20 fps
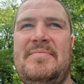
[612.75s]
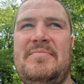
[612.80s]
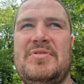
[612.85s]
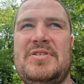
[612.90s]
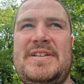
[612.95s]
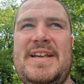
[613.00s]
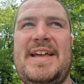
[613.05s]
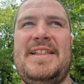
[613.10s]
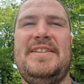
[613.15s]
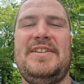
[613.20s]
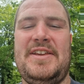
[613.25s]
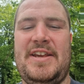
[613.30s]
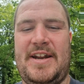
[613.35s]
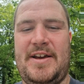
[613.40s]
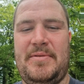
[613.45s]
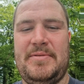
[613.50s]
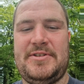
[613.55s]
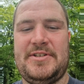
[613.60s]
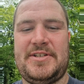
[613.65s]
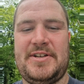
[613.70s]
pretending you
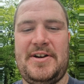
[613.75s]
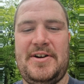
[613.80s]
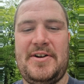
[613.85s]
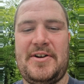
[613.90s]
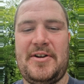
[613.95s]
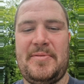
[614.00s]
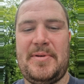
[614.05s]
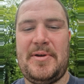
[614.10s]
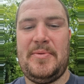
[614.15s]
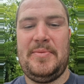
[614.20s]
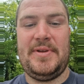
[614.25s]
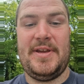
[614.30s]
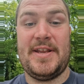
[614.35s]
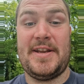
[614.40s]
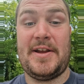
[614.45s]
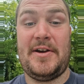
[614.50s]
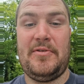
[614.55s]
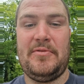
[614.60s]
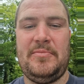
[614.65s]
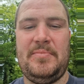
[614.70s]
know what you're talking about when you
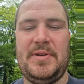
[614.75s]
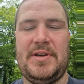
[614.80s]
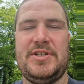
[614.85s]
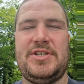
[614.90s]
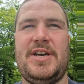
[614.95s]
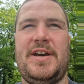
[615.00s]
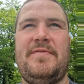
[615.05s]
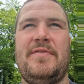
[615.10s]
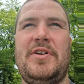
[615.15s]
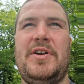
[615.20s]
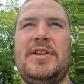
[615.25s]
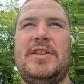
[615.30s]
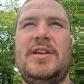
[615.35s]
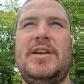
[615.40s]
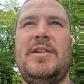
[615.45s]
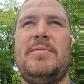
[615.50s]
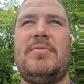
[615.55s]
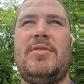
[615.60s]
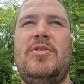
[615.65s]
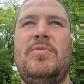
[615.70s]
don't, because you haven't got
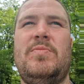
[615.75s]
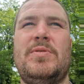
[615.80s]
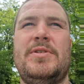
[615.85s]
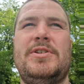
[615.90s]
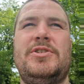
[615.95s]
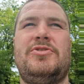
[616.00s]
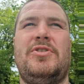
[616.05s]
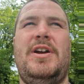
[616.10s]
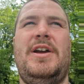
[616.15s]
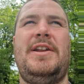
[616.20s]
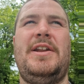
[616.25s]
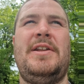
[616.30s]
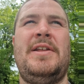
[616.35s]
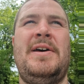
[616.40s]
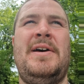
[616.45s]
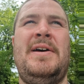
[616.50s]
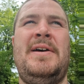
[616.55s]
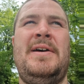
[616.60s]
the appropriate training.